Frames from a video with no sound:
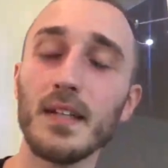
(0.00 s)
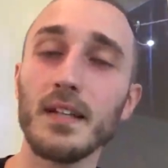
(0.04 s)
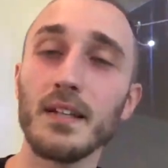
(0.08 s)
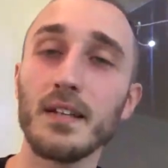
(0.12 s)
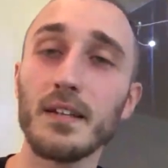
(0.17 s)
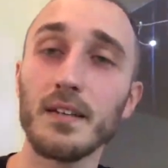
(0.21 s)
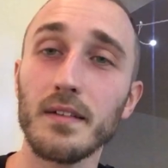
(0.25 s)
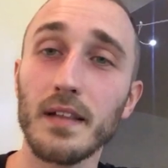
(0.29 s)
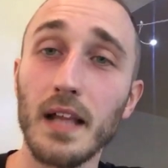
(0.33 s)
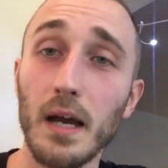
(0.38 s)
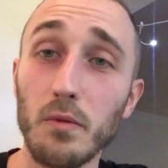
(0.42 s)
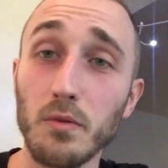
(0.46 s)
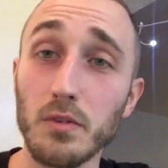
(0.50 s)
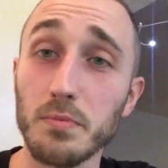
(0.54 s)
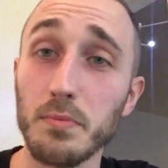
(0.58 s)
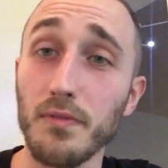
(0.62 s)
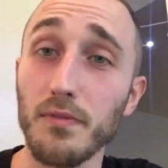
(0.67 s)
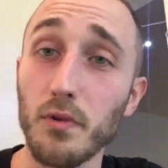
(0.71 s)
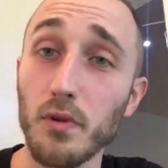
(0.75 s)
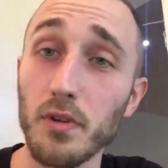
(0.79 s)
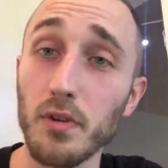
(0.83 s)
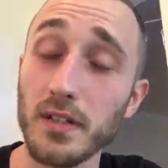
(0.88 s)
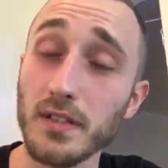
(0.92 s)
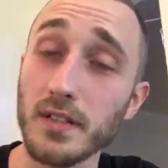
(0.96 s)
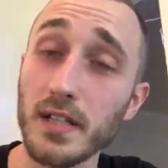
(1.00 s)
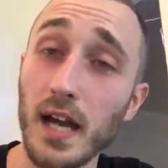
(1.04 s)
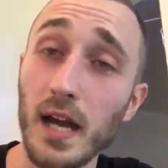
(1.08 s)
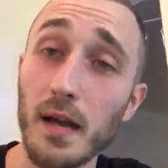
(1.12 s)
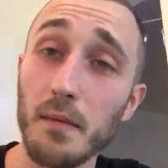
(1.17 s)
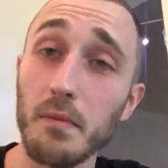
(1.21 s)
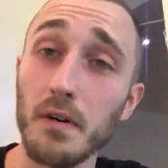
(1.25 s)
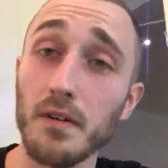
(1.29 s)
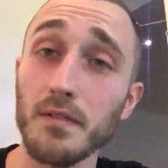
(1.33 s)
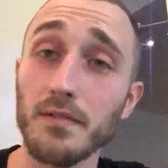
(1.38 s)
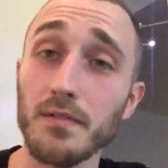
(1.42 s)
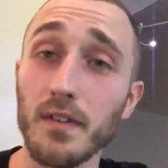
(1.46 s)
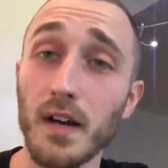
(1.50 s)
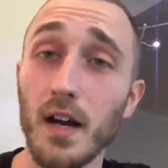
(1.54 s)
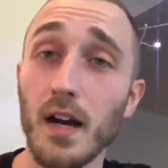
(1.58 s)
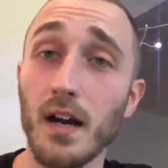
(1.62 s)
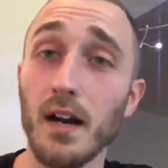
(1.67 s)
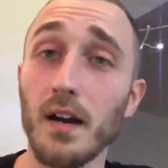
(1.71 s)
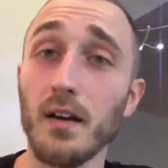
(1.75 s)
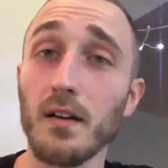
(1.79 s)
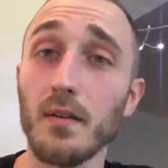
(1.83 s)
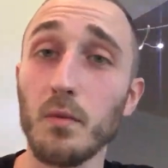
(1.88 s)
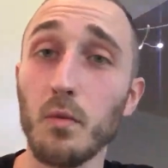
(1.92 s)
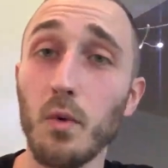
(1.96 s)
That was before the time
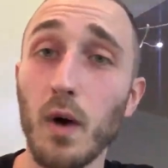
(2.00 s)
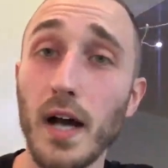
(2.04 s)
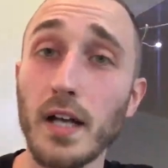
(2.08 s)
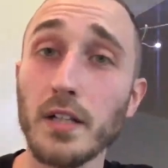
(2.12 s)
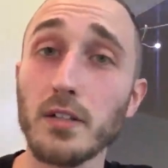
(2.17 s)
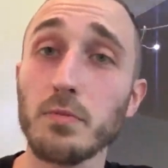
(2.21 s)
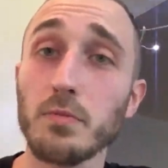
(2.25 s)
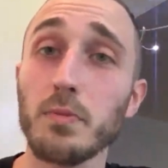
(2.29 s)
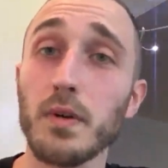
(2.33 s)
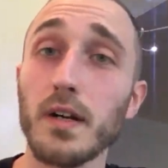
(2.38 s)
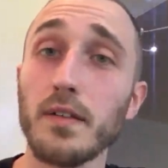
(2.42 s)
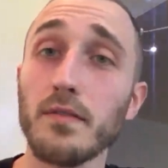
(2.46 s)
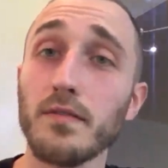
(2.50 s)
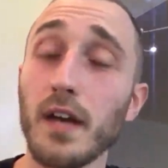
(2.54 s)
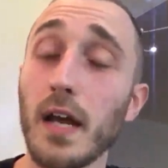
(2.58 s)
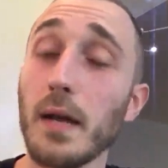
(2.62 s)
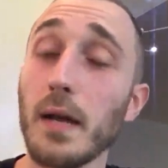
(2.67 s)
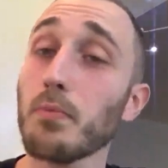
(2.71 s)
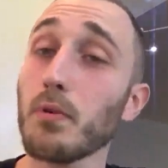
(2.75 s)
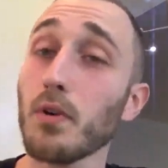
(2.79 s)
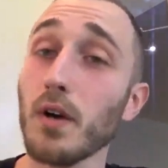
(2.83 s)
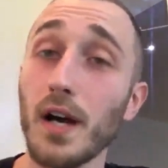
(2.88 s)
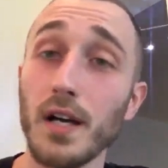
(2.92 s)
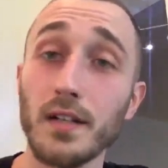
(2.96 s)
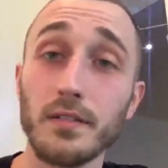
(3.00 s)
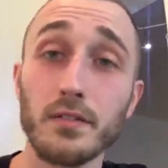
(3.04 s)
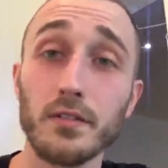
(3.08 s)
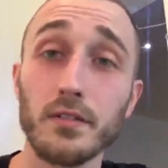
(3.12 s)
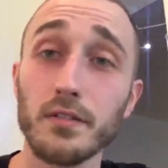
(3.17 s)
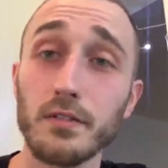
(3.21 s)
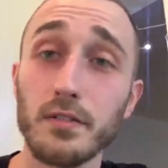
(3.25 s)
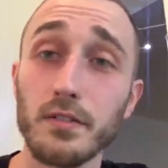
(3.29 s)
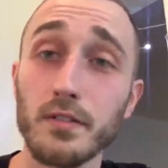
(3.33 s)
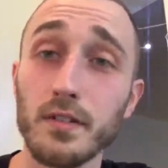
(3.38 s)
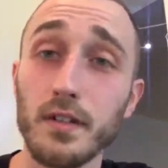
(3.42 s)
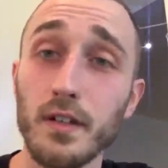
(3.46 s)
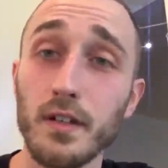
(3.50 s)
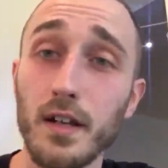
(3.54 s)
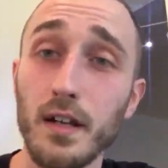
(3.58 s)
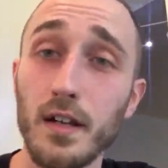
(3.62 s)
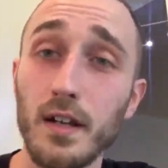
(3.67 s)
of widespread vaporizers,